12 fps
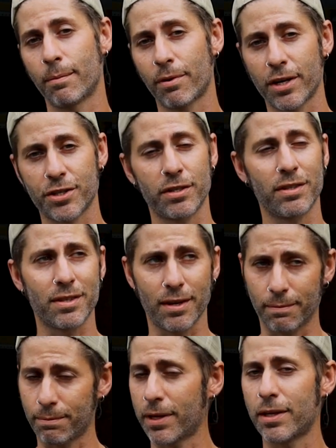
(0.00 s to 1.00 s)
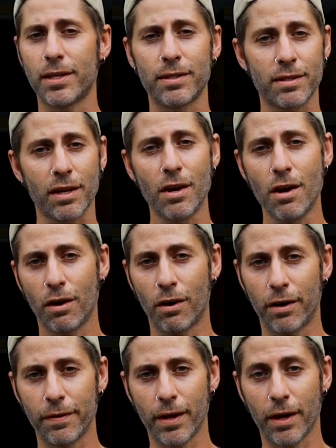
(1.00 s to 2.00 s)
impressions and opinions
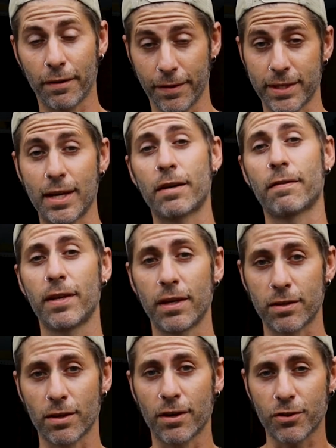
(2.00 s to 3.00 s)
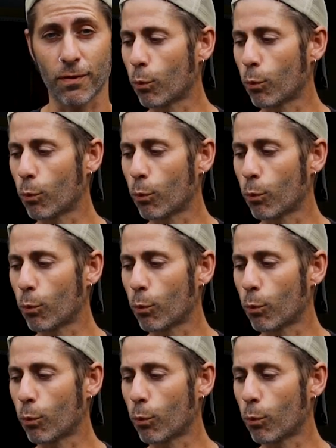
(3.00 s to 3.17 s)
on the sound of the exhaust.